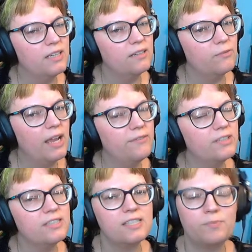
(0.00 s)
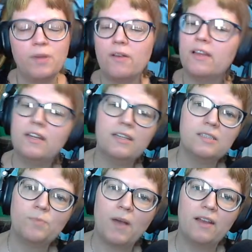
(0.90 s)
Raven spirit
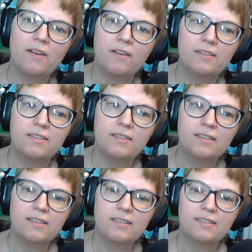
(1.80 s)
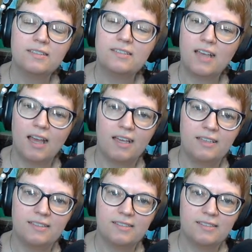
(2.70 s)
inspired
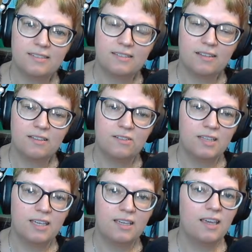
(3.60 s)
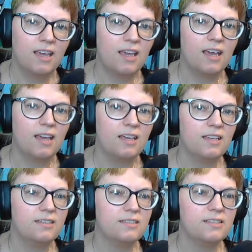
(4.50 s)
designs, clothing,
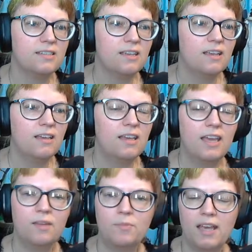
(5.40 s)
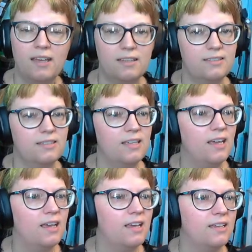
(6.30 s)
and handbags
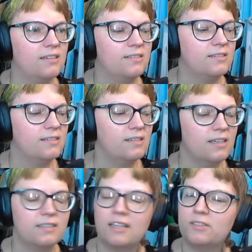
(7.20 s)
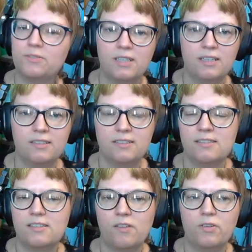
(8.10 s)
and accessories and
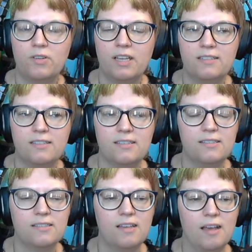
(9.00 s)
cell phone cases